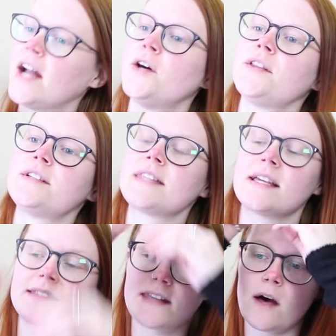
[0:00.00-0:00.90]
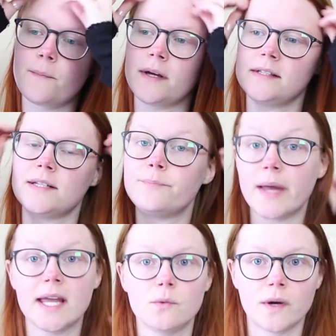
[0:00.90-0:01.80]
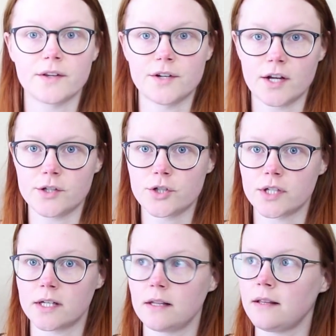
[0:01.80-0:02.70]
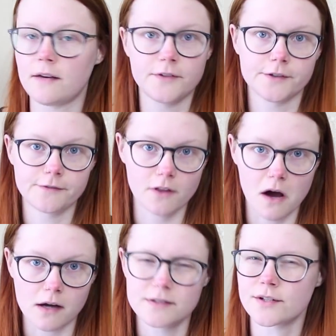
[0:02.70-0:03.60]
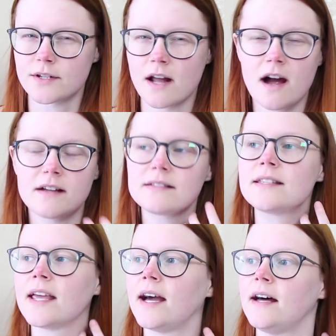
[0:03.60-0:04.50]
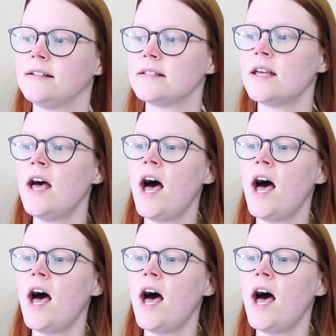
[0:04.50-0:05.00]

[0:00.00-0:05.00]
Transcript: I know there's like some debate whether or not you should love your flaws or not, and